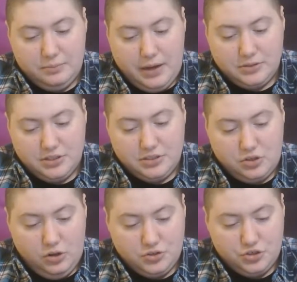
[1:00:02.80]
Mountains
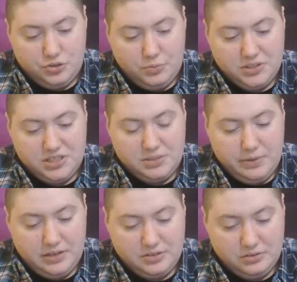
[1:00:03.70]
culture was
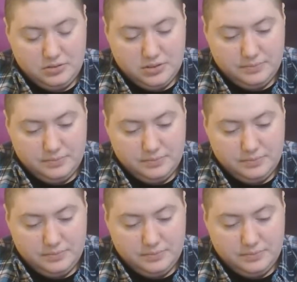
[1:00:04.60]
dismantled.